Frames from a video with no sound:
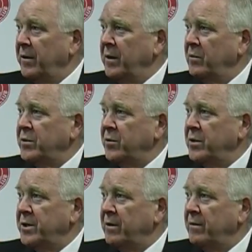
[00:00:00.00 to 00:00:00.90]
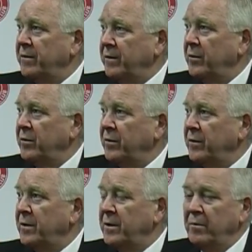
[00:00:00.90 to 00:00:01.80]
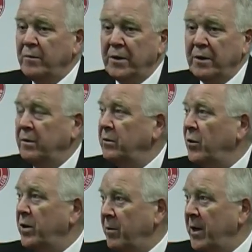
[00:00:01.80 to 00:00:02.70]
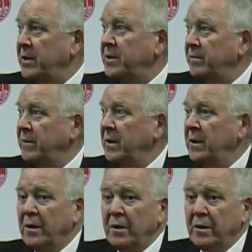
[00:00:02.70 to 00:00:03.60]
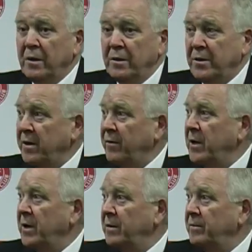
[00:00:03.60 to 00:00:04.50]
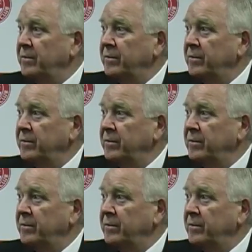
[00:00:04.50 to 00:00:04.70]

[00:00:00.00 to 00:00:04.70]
I think we squeezed enough out of the team to win the match to Everly.